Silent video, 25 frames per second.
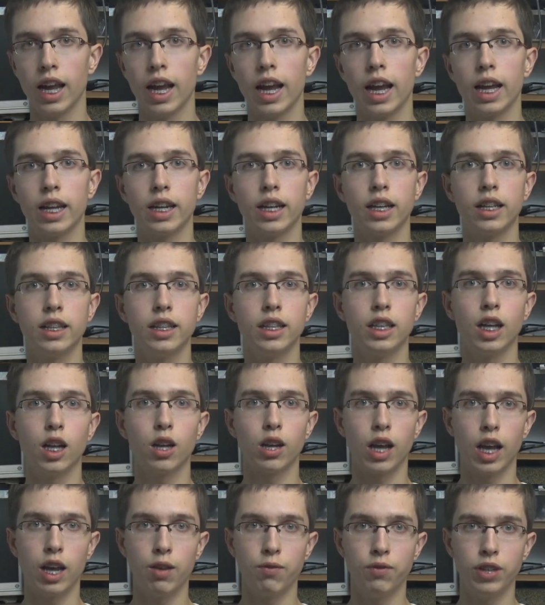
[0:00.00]
An
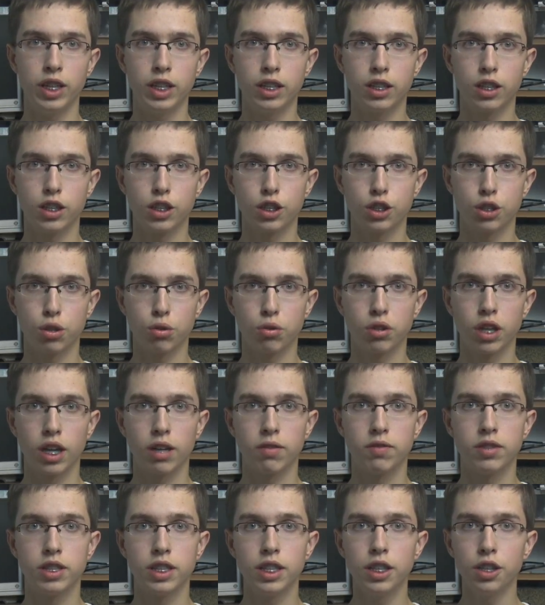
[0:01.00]
ideal ammeter should
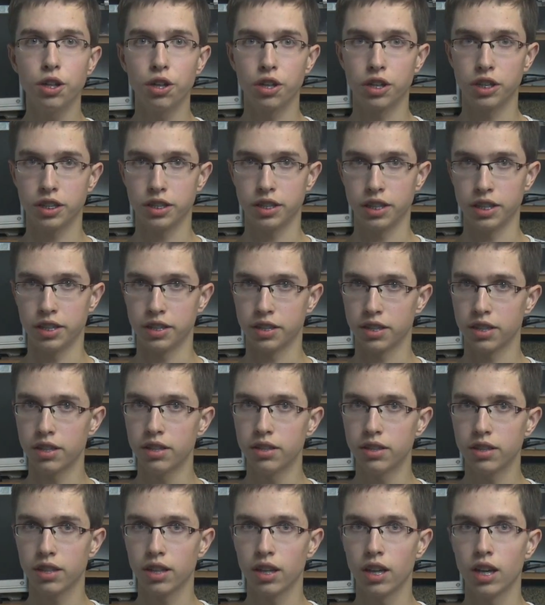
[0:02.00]
have zero
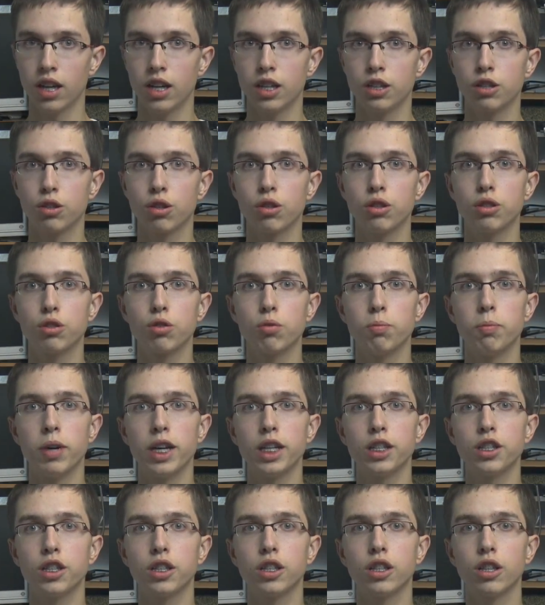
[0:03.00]
resistance so as to
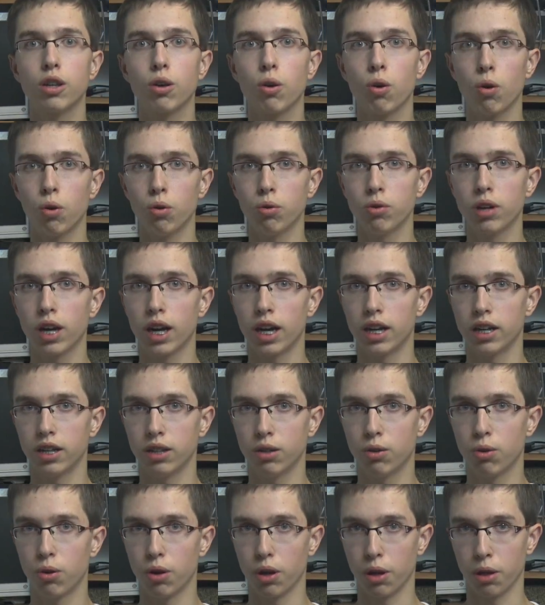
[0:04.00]
measure the whole
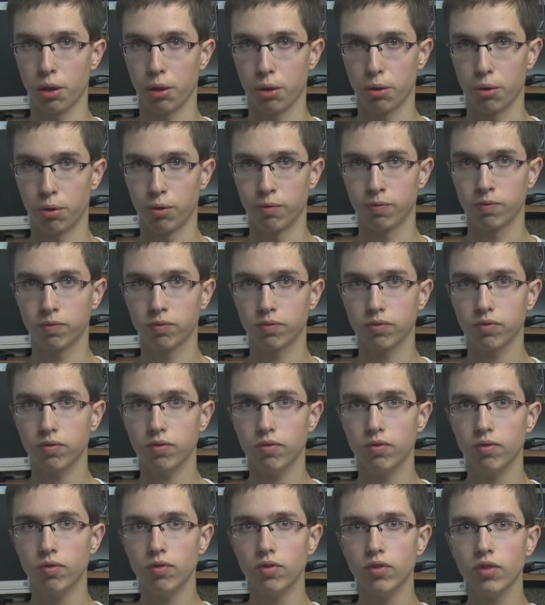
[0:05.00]
current going through.
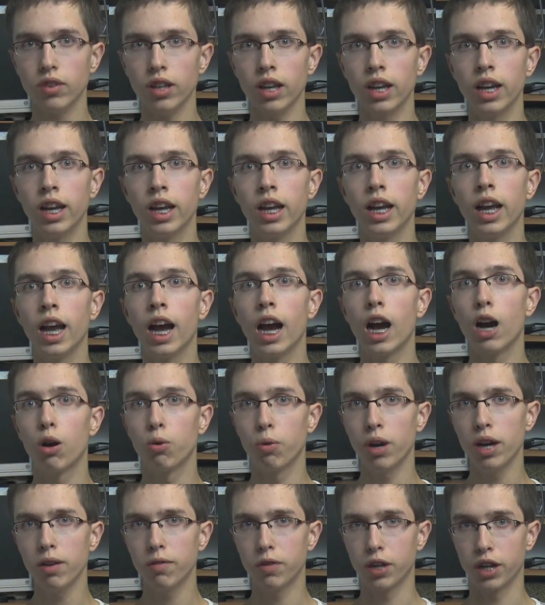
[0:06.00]

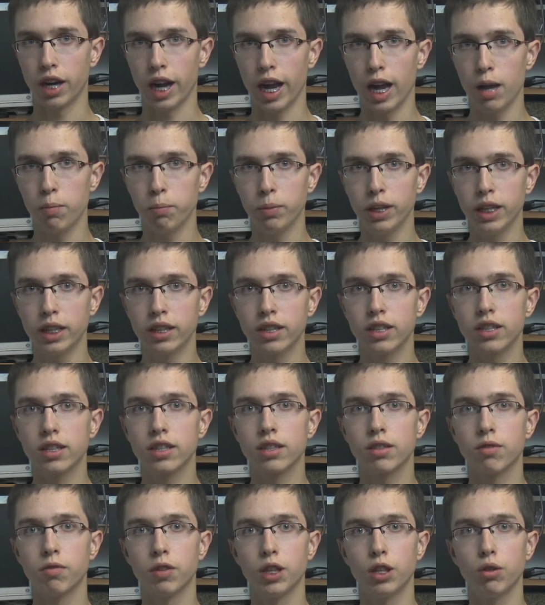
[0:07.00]
However,
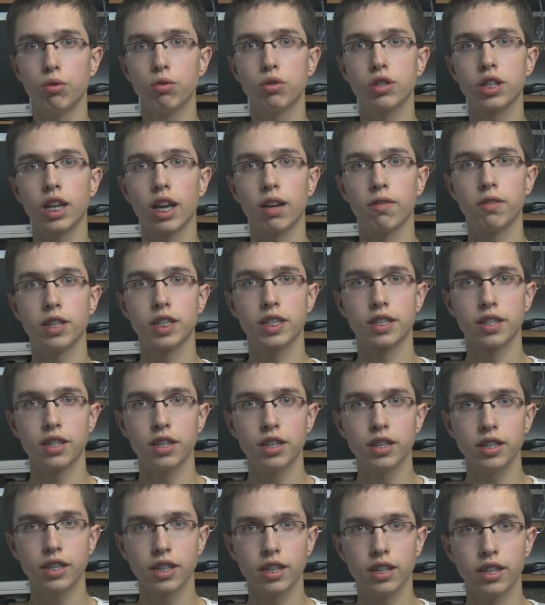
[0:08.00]
ammeters we use have a
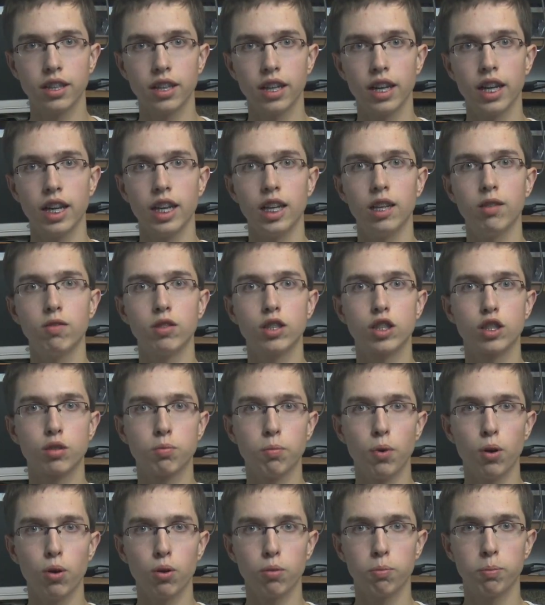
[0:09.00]
certain, even
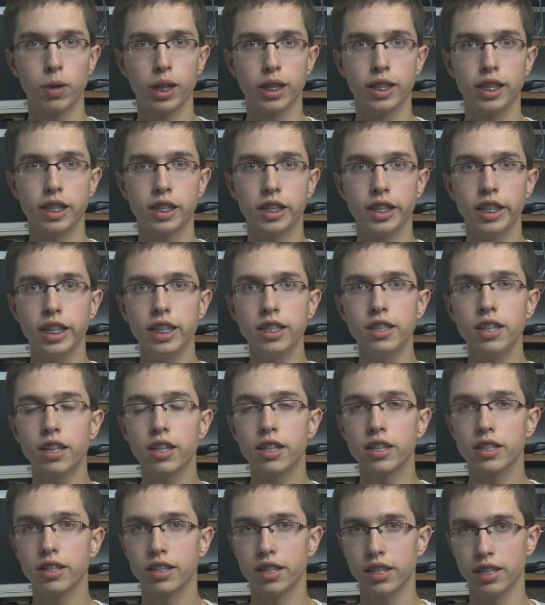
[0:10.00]
small, but there is
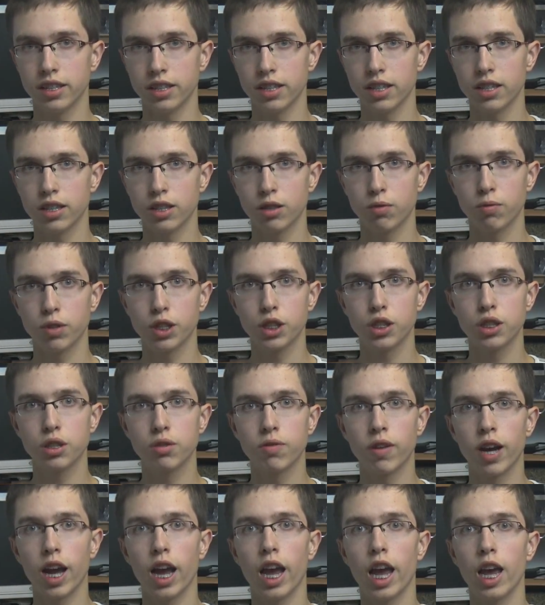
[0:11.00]
a resistance, which
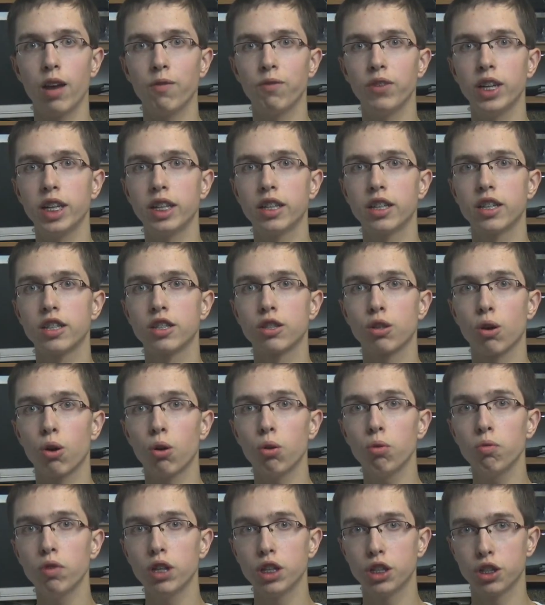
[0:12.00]
is why ammeters
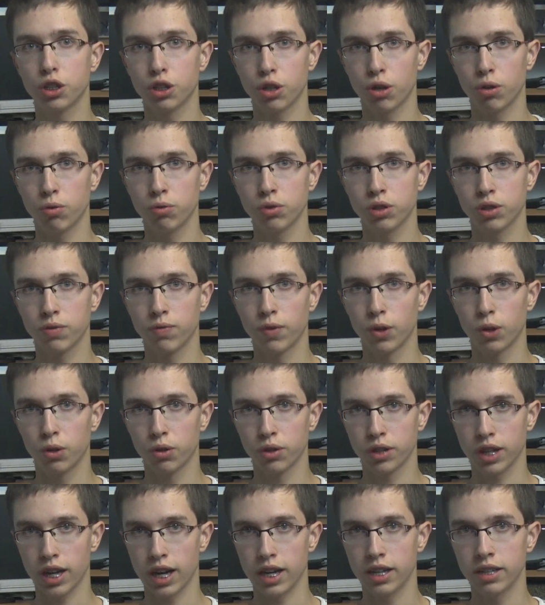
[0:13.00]
always show
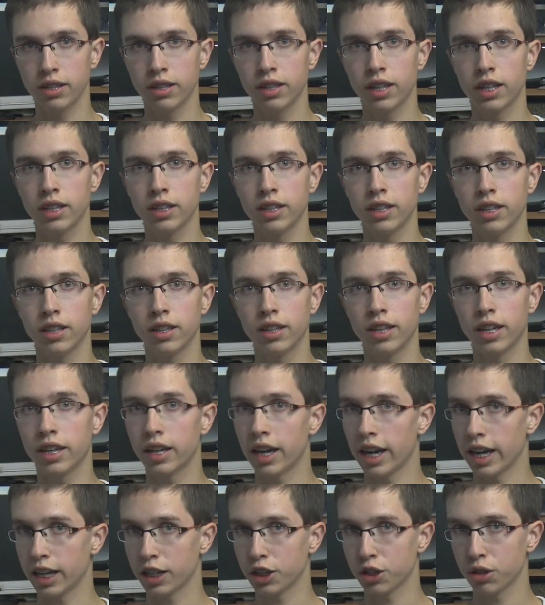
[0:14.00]
smaller current than
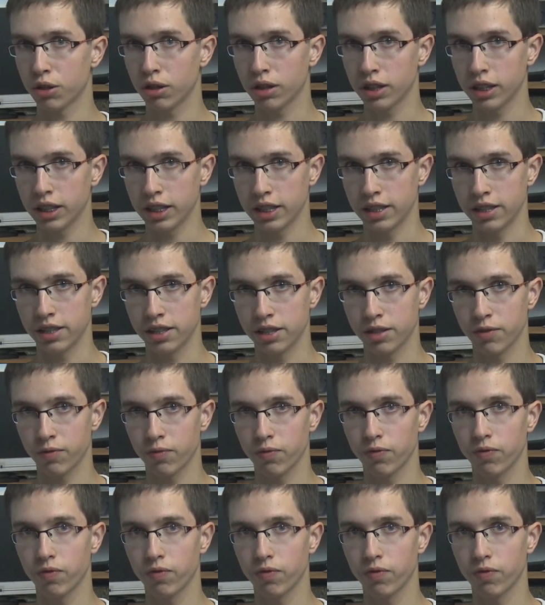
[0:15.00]
there actually is.